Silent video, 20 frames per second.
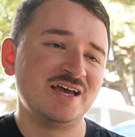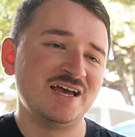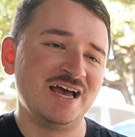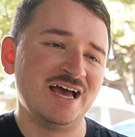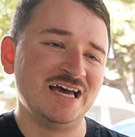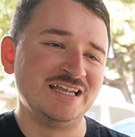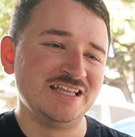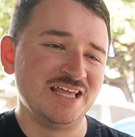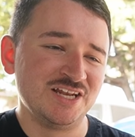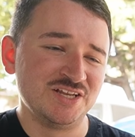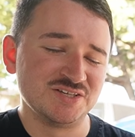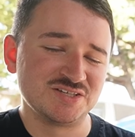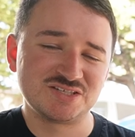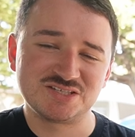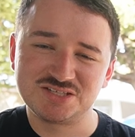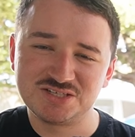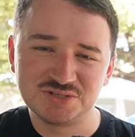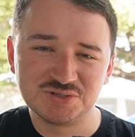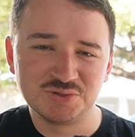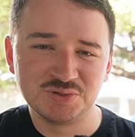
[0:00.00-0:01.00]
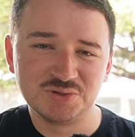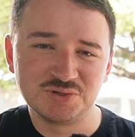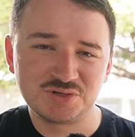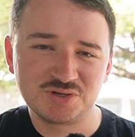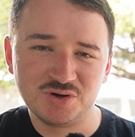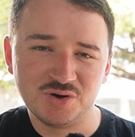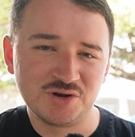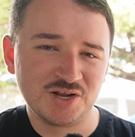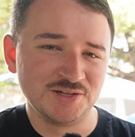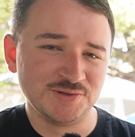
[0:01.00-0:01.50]
and it has still
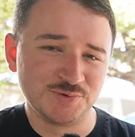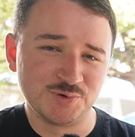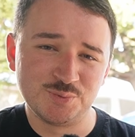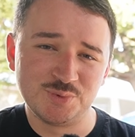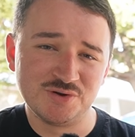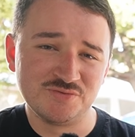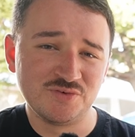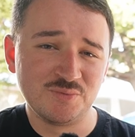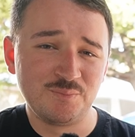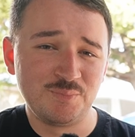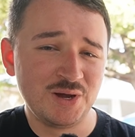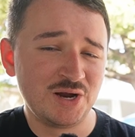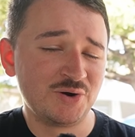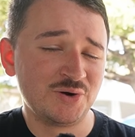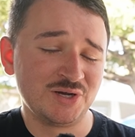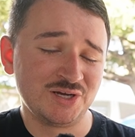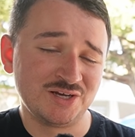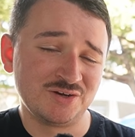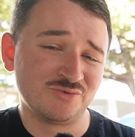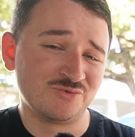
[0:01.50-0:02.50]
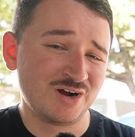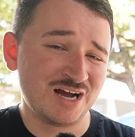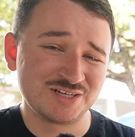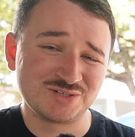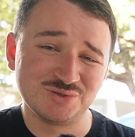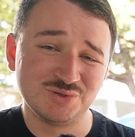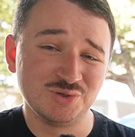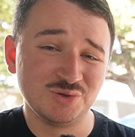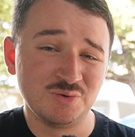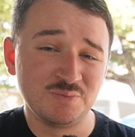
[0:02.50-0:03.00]
got a little bit of a bearing
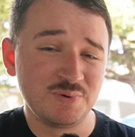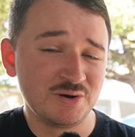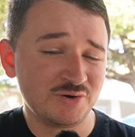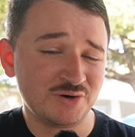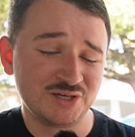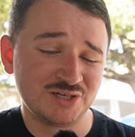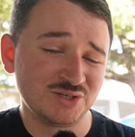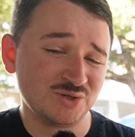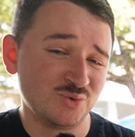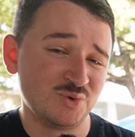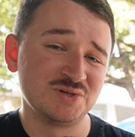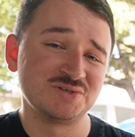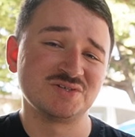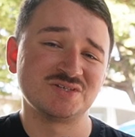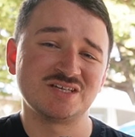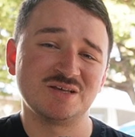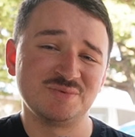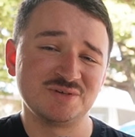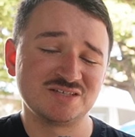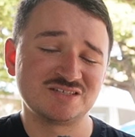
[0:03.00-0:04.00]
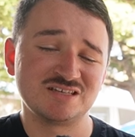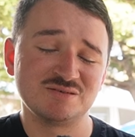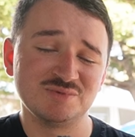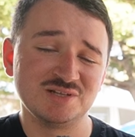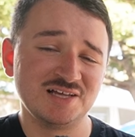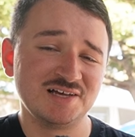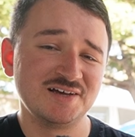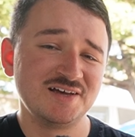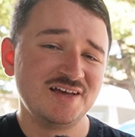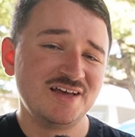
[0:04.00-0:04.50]
rattle or bearing noise or something
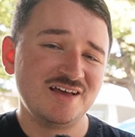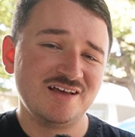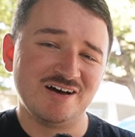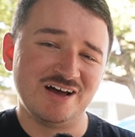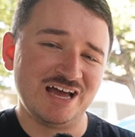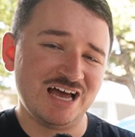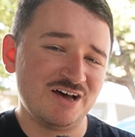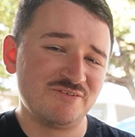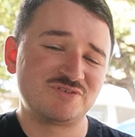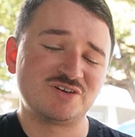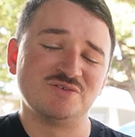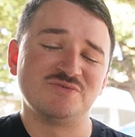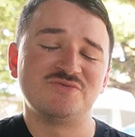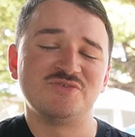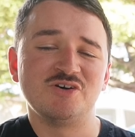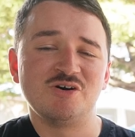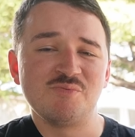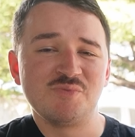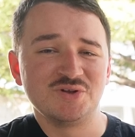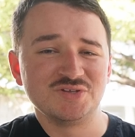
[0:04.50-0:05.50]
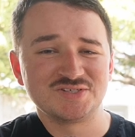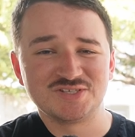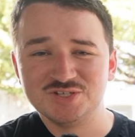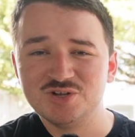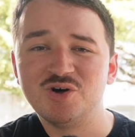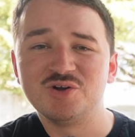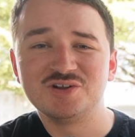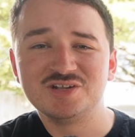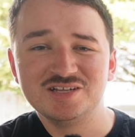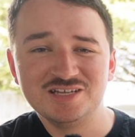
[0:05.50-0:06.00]
similar. I have confirmed that it's
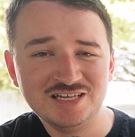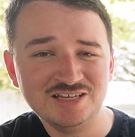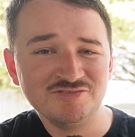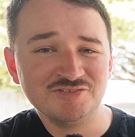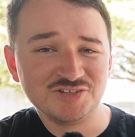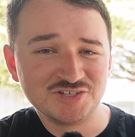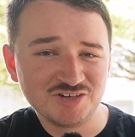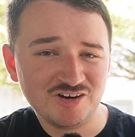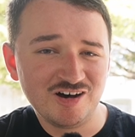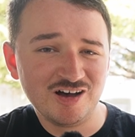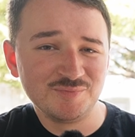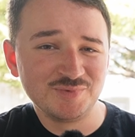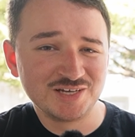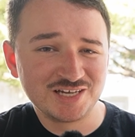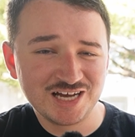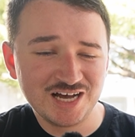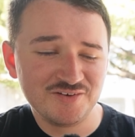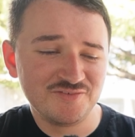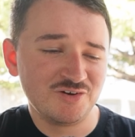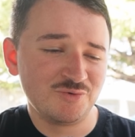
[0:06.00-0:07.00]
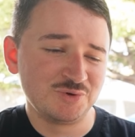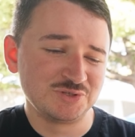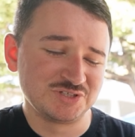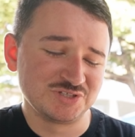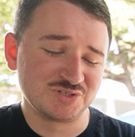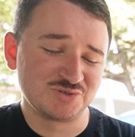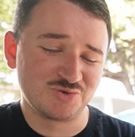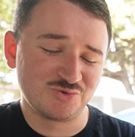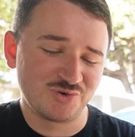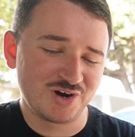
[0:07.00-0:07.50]
not in the timing cover, which
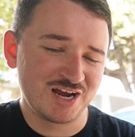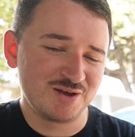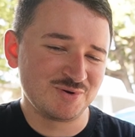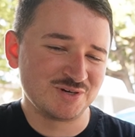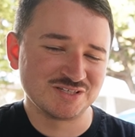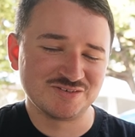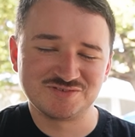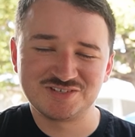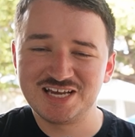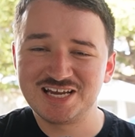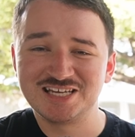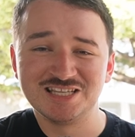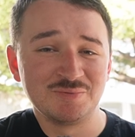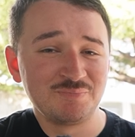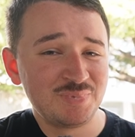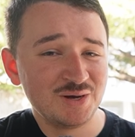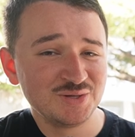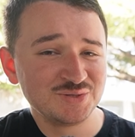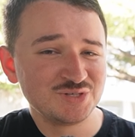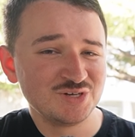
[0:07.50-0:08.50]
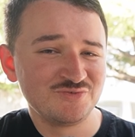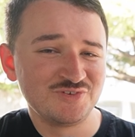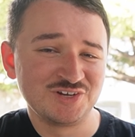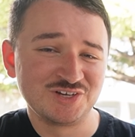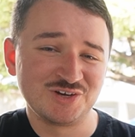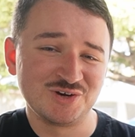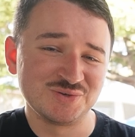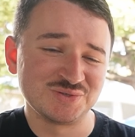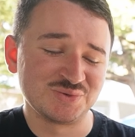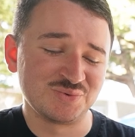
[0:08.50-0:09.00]
is great because I've taken the belt off and
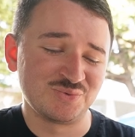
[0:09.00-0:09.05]
it goes